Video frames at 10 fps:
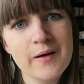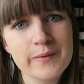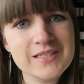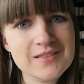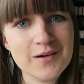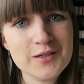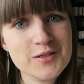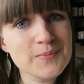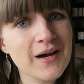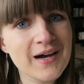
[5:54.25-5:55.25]
which is
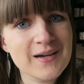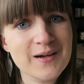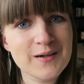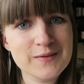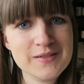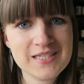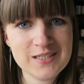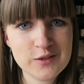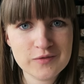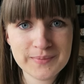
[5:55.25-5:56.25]
also part of
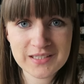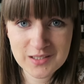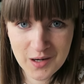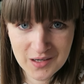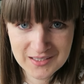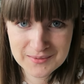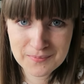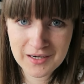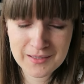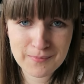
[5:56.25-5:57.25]
Since You've Been Gone
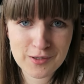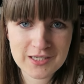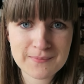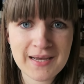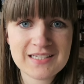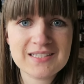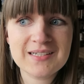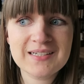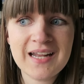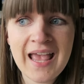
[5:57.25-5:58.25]
by Morgan
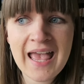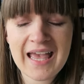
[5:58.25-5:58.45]
Matson.